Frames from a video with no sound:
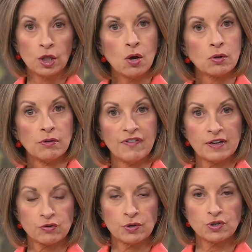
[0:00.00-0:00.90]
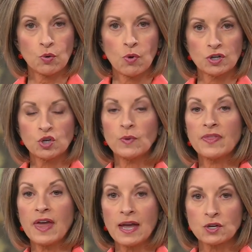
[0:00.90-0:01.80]
Local veterans are watching
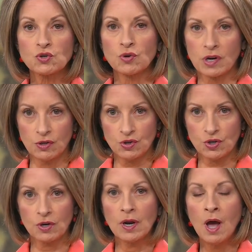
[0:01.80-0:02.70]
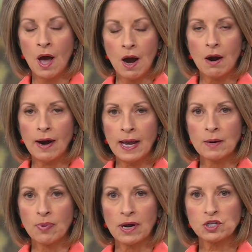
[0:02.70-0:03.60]
with extra concern. Our
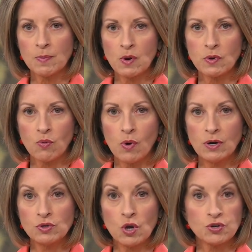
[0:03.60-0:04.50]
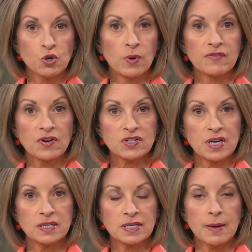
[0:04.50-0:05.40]
Hannah Brandt spoke with one who's also one of our
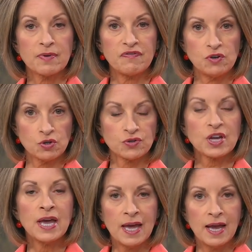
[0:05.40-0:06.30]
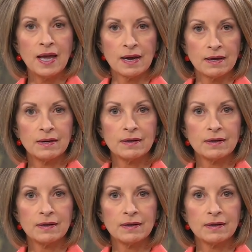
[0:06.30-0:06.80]
state's top officials. Hannah.